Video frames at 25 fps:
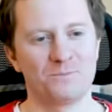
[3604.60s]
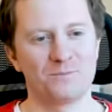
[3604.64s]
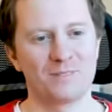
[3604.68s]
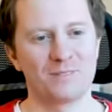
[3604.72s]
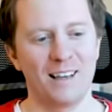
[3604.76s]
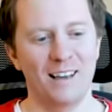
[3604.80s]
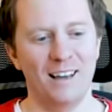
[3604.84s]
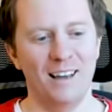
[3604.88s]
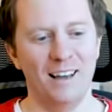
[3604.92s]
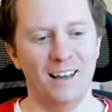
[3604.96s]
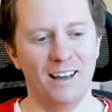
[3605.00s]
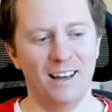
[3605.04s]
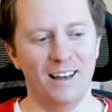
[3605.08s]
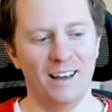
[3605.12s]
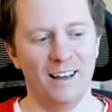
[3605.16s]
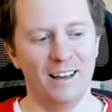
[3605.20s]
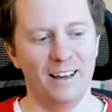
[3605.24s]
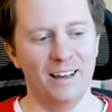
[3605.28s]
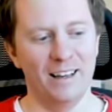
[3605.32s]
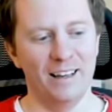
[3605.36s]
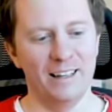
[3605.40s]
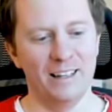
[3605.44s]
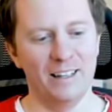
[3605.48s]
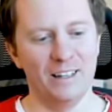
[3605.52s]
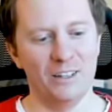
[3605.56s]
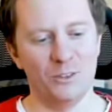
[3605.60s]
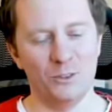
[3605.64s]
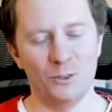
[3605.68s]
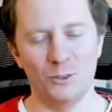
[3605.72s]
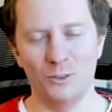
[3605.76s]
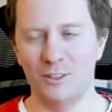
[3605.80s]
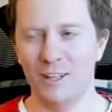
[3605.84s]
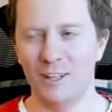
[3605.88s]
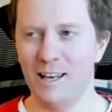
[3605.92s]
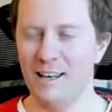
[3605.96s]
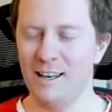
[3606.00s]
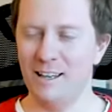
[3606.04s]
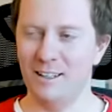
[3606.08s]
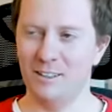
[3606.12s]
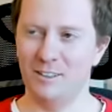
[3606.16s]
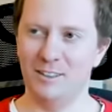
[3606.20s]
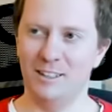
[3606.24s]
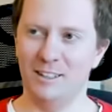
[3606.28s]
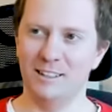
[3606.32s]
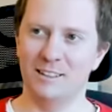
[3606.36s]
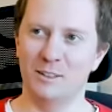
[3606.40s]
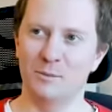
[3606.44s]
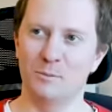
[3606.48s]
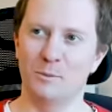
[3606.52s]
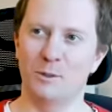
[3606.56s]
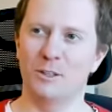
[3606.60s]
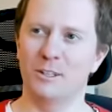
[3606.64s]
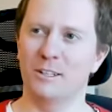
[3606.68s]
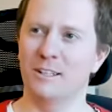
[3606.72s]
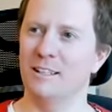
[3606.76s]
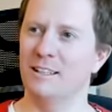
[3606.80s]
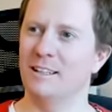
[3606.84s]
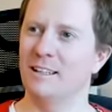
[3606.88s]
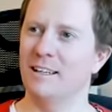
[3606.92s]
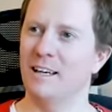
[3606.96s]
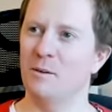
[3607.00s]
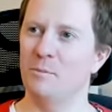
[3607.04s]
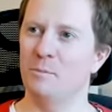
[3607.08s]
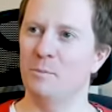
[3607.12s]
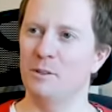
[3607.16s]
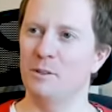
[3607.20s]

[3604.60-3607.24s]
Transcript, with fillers: Uh, today, I think the market cap